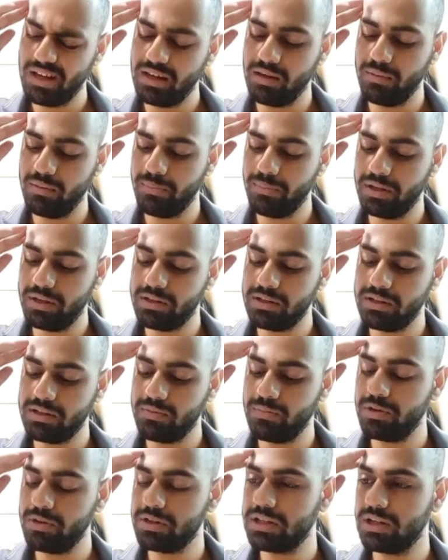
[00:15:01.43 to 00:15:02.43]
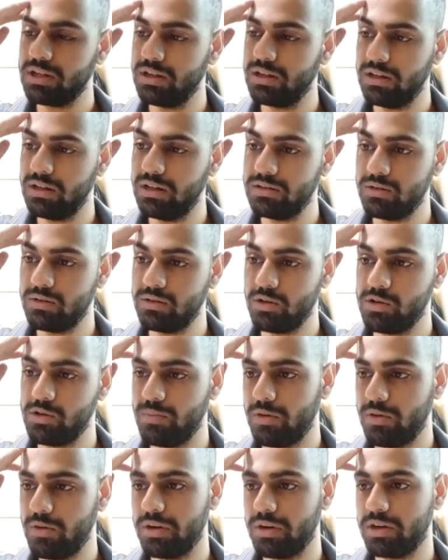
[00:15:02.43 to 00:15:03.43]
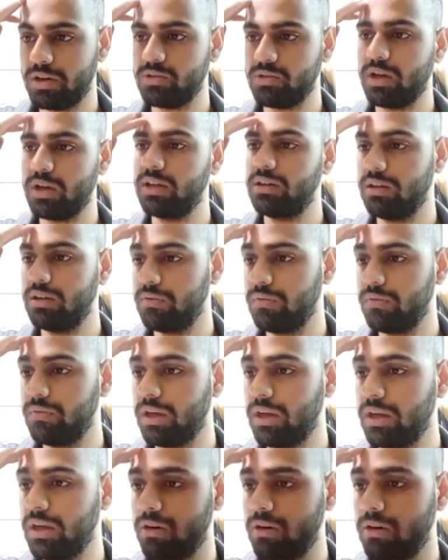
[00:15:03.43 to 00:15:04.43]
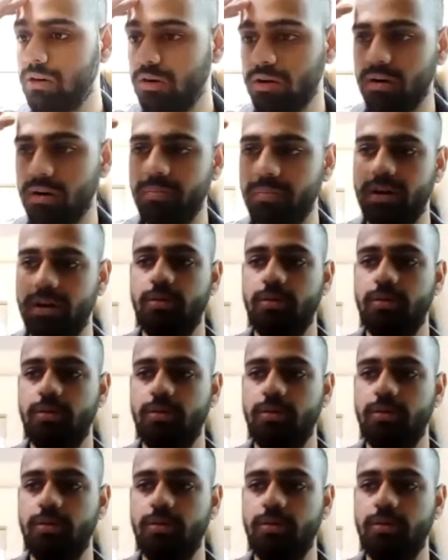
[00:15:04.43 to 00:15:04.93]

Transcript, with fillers: impulse input signal is not bounded, so I think we cannot comment